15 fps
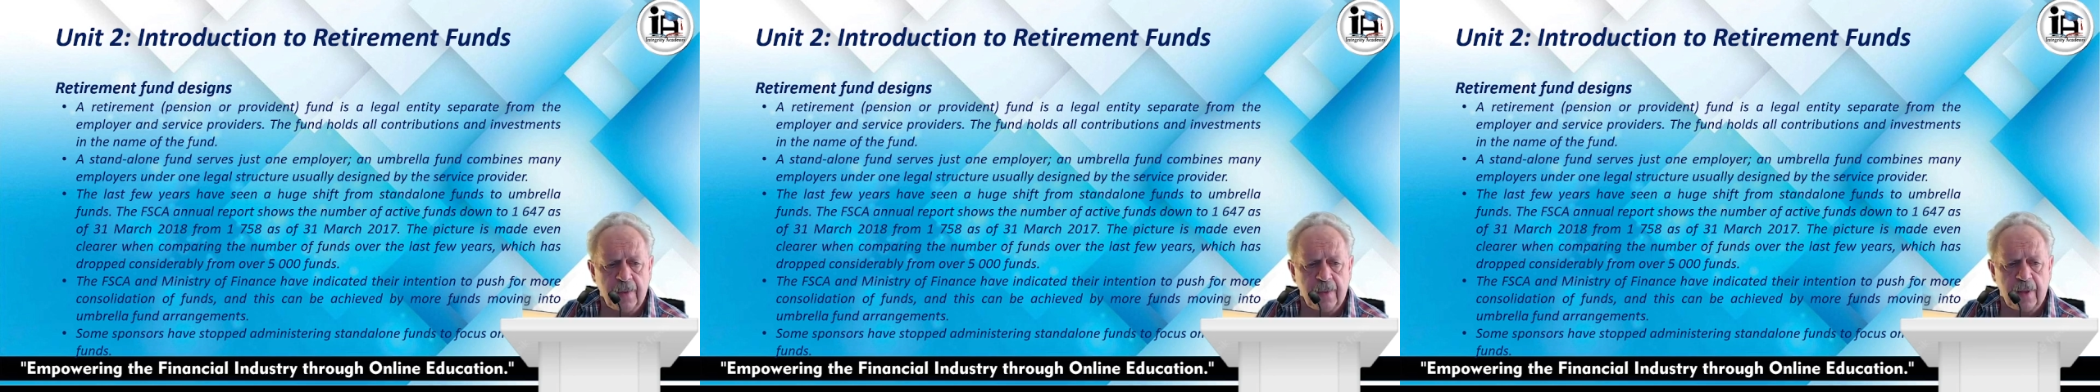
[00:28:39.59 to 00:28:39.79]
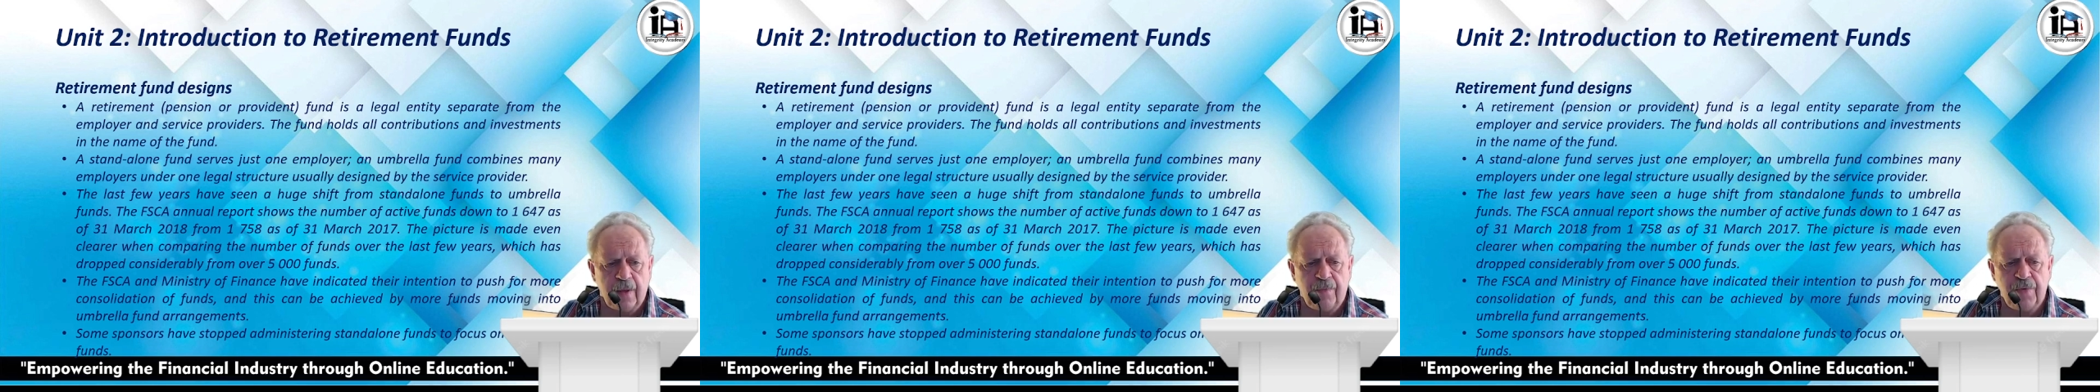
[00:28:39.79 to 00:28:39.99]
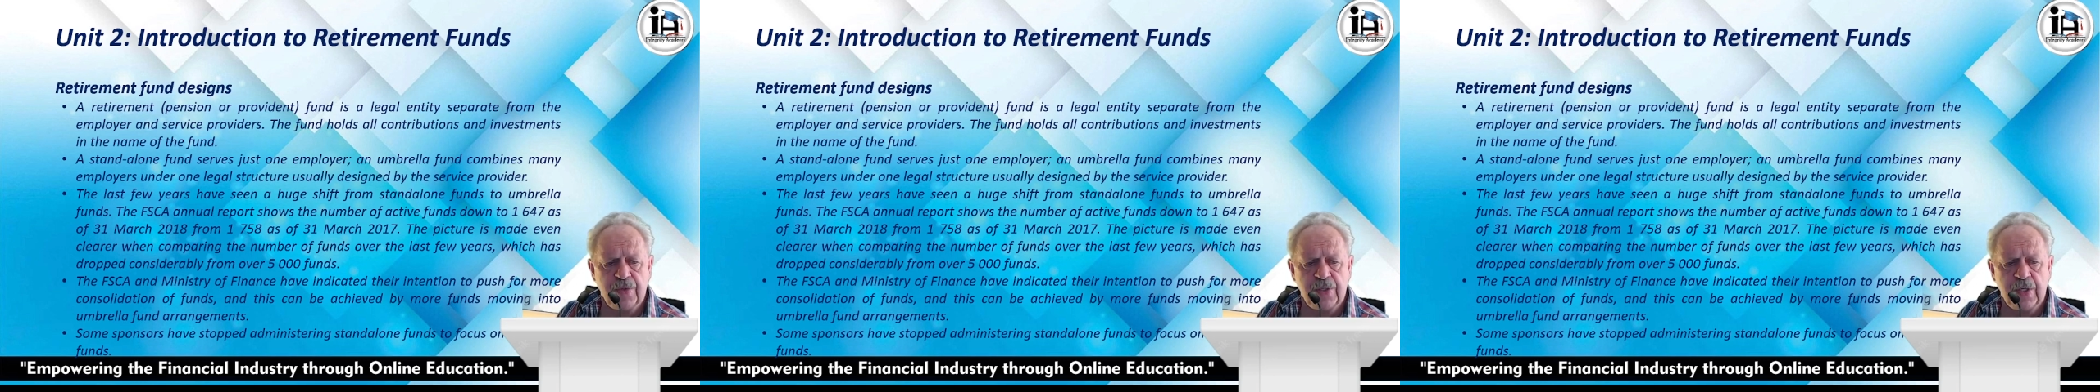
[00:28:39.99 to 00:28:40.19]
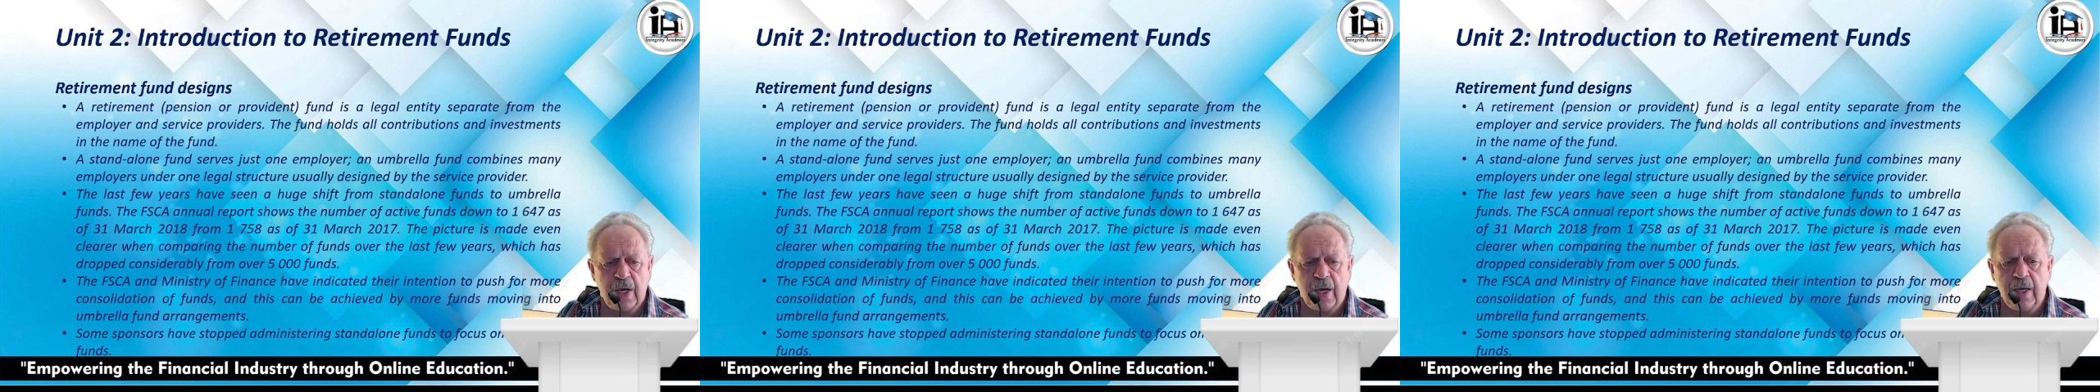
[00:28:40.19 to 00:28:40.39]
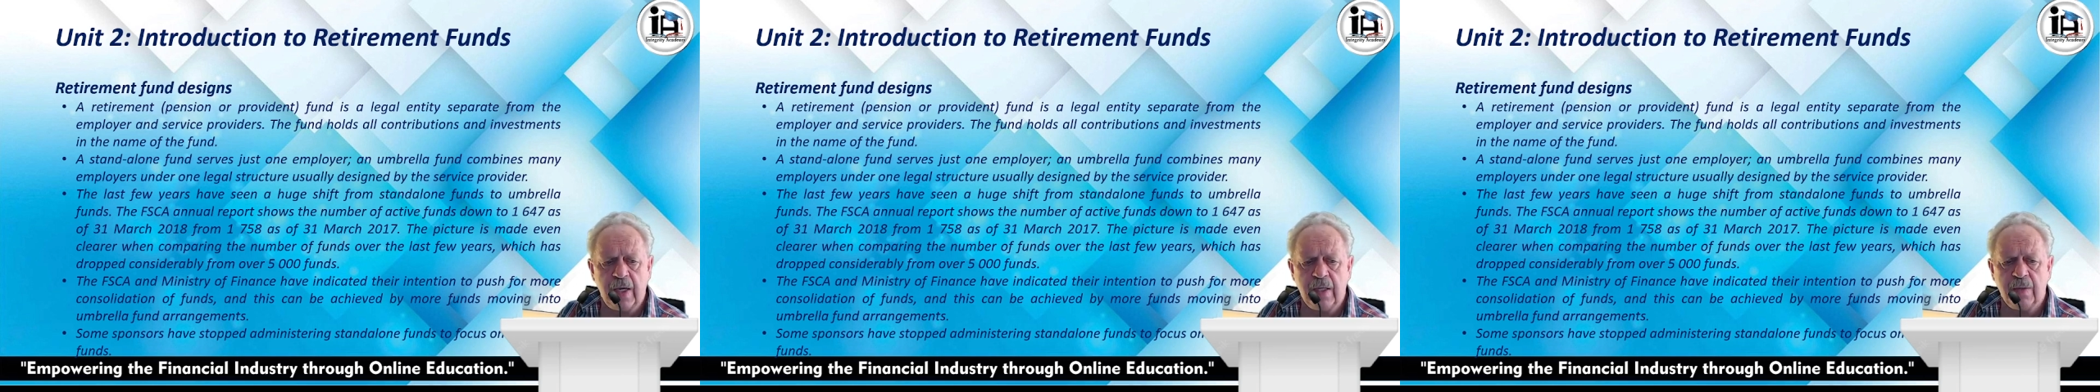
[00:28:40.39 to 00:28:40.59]
The
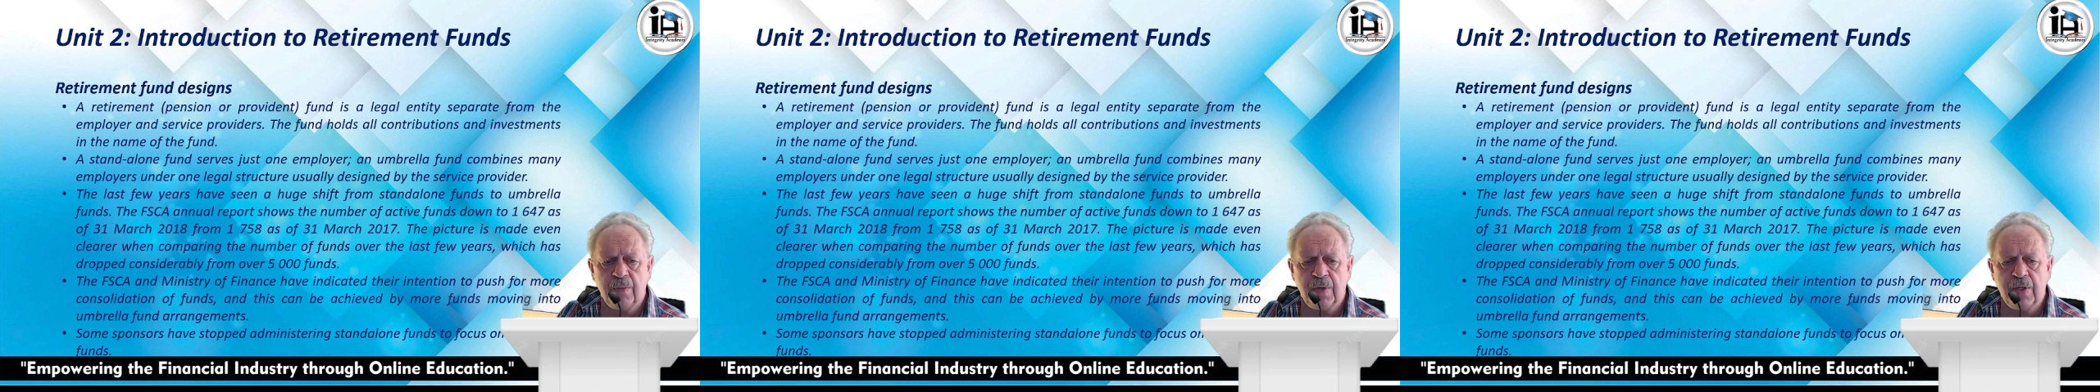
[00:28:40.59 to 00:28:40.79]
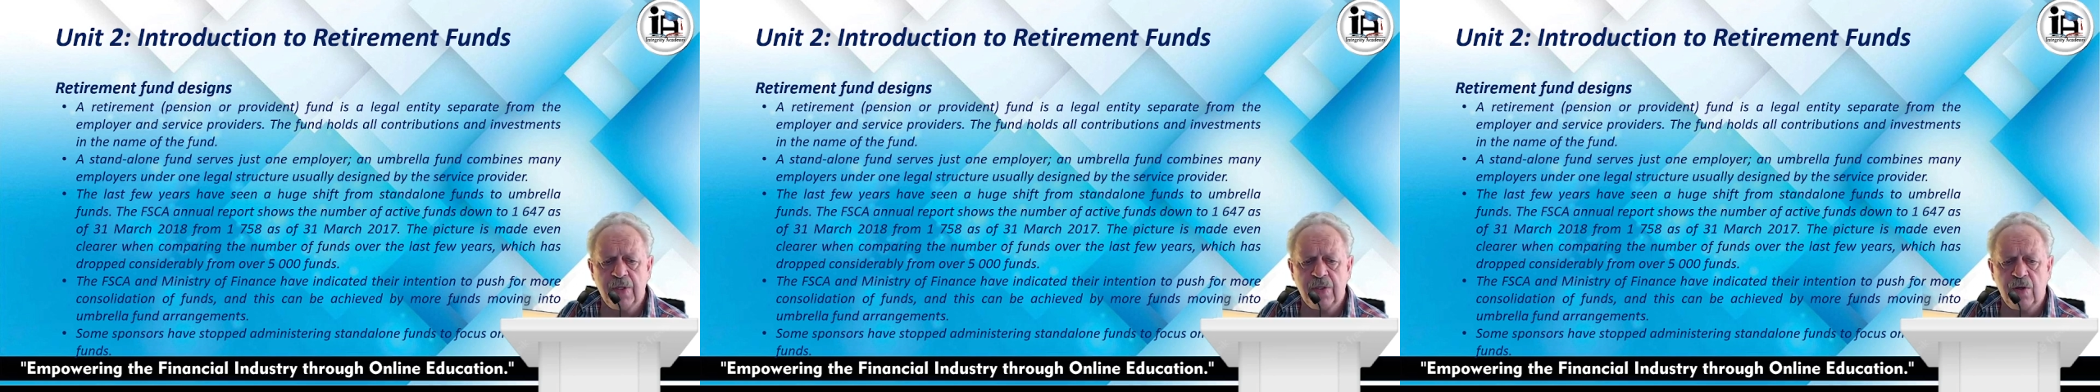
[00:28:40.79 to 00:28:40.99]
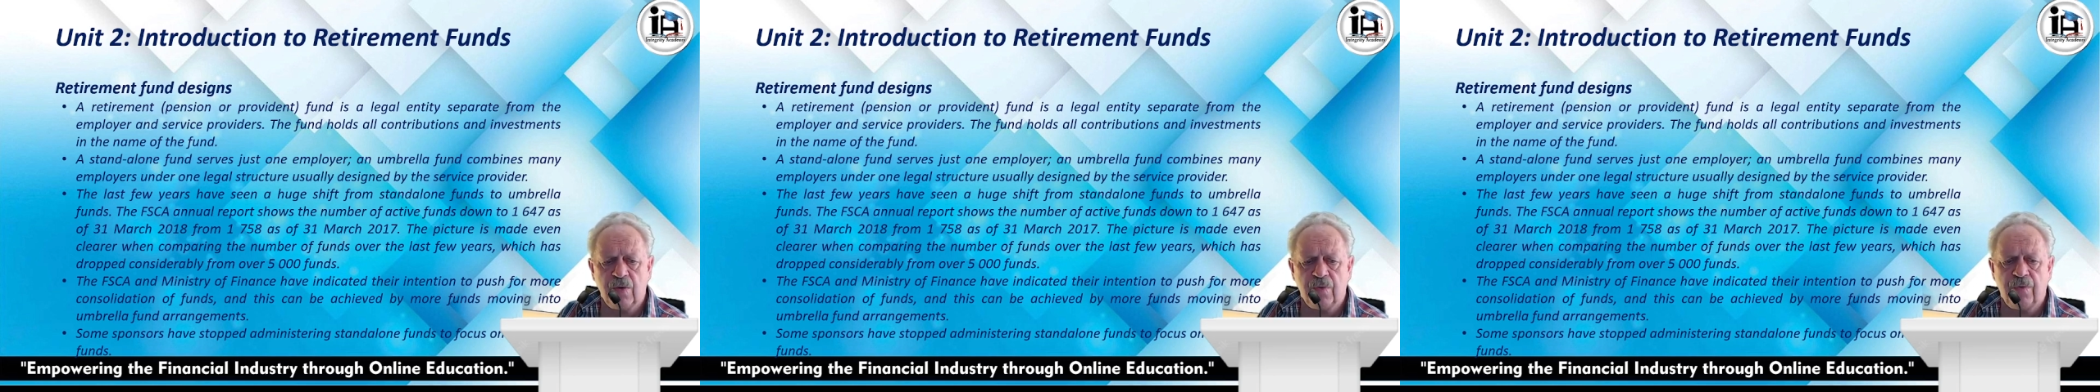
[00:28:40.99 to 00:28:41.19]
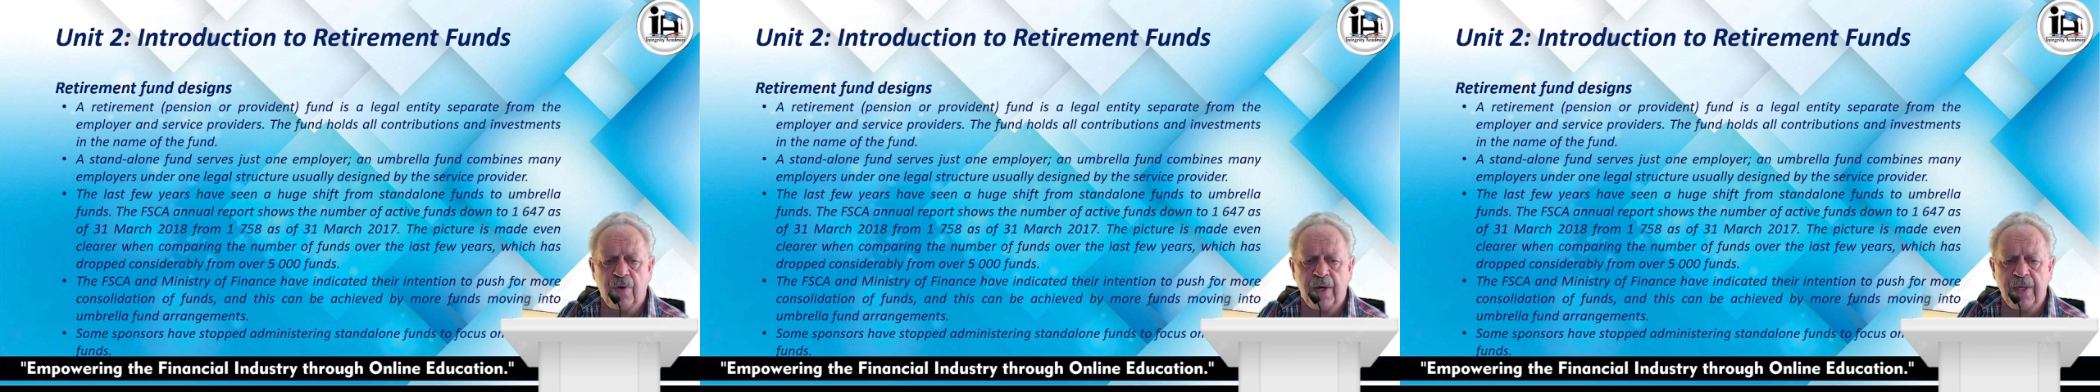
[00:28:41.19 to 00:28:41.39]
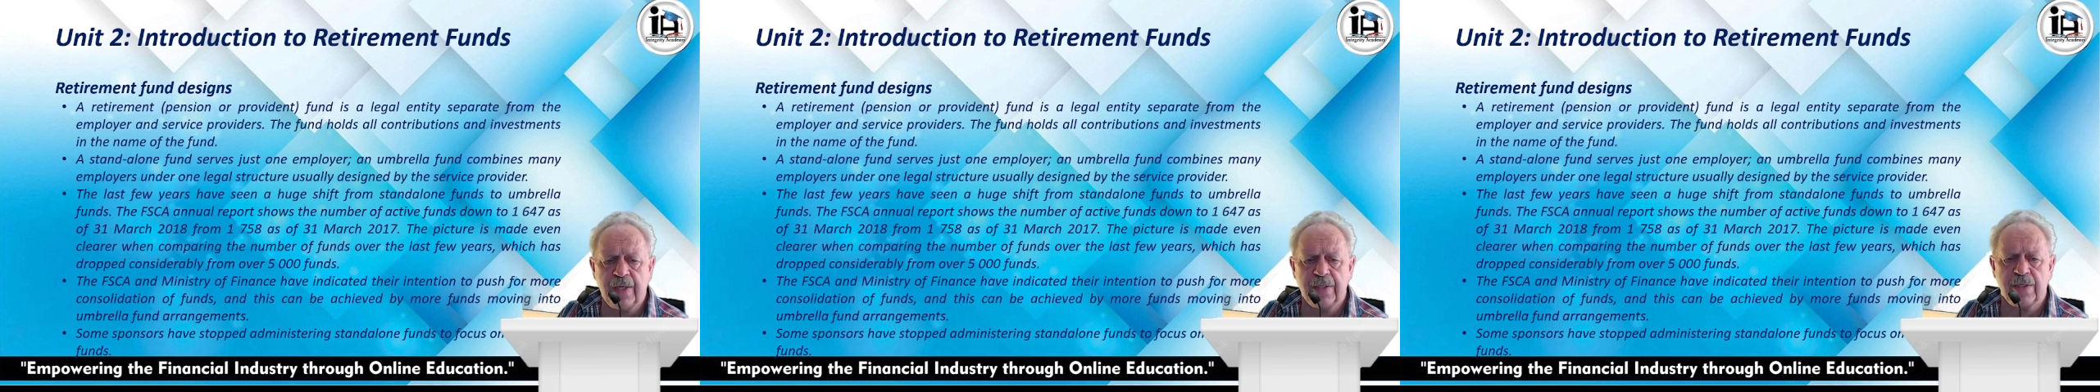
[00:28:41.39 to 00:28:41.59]
FSCA and the Ministry of
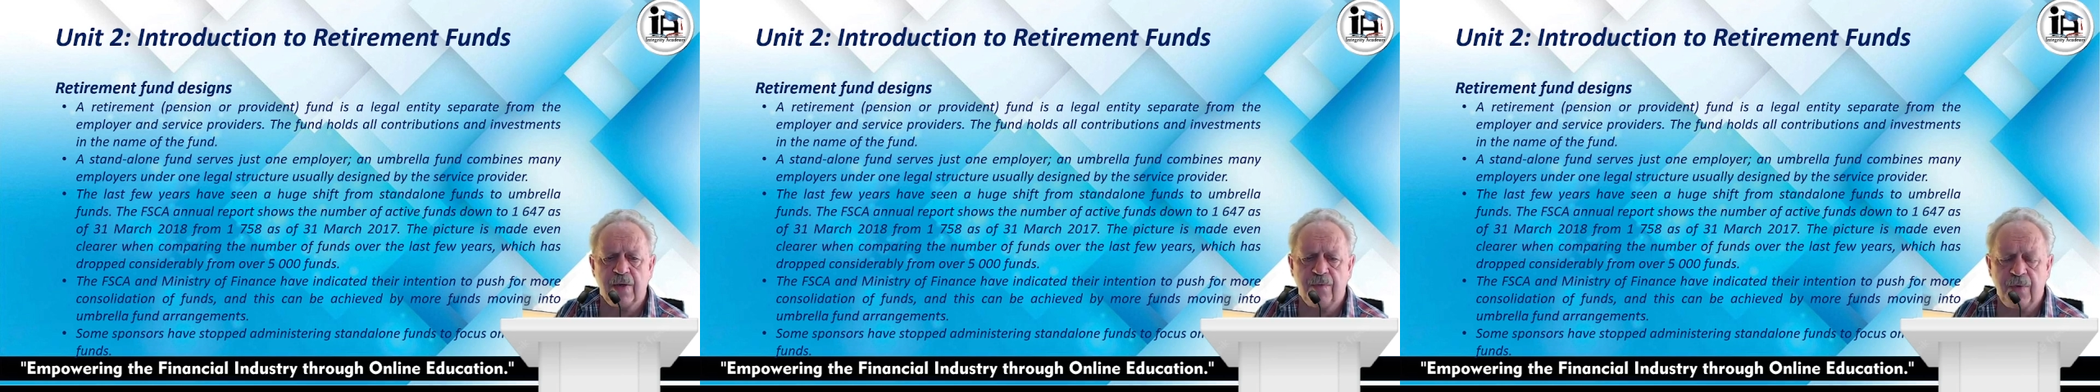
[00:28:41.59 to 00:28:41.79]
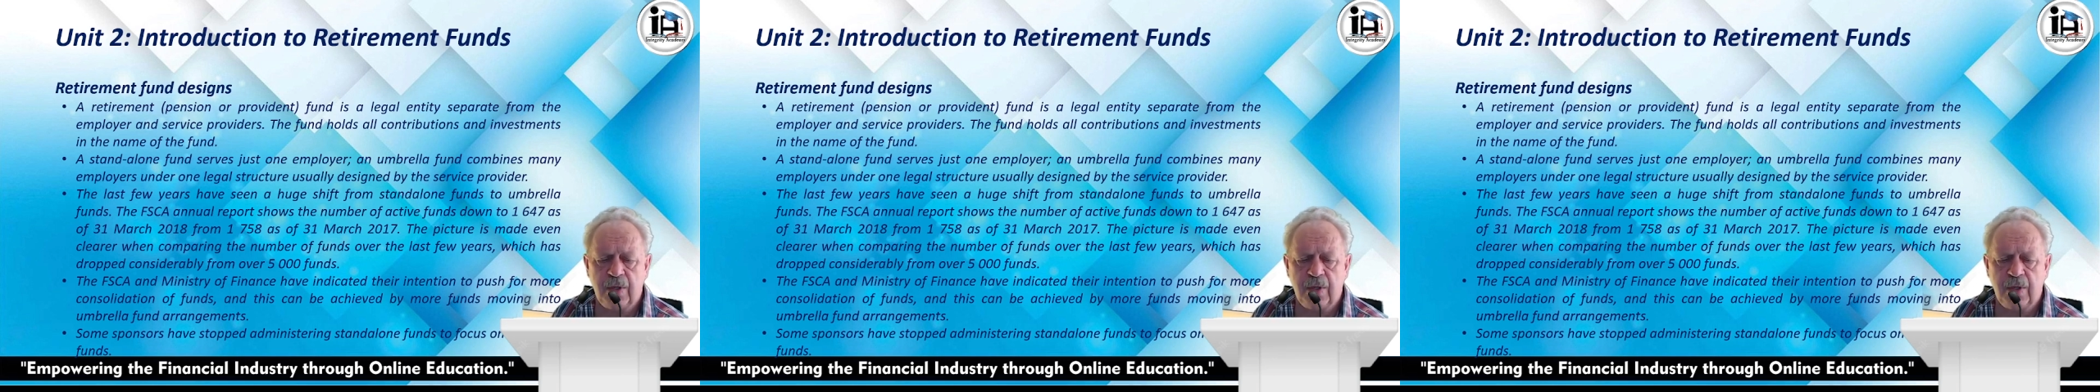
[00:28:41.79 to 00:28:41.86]
Finance have